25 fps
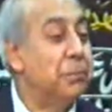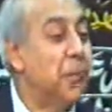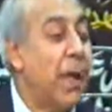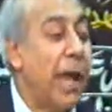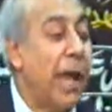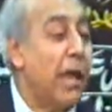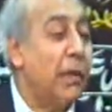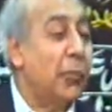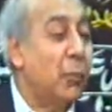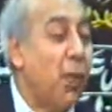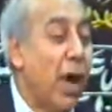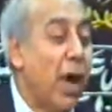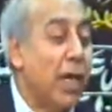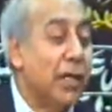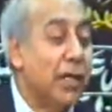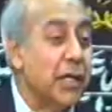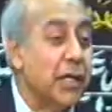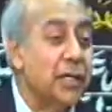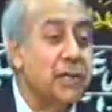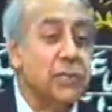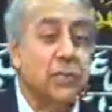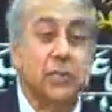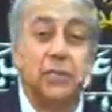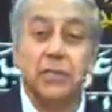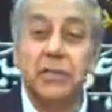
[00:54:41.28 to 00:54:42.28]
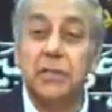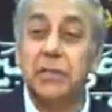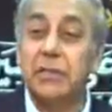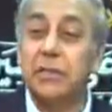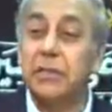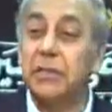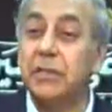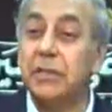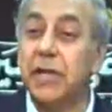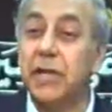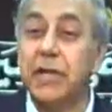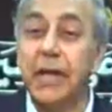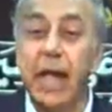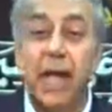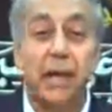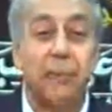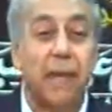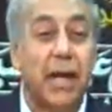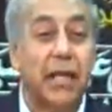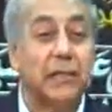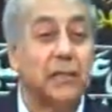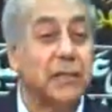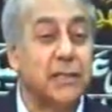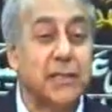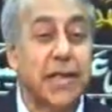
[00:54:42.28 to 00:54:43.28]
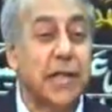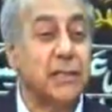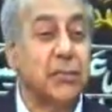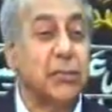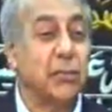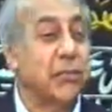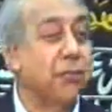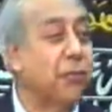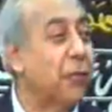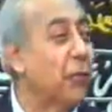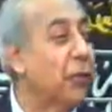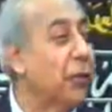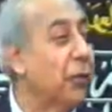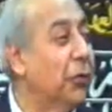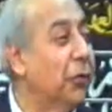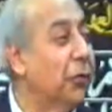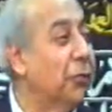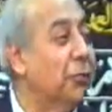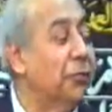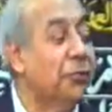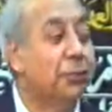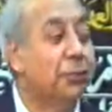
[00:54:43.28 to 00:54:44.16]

And one instance that I might set before you,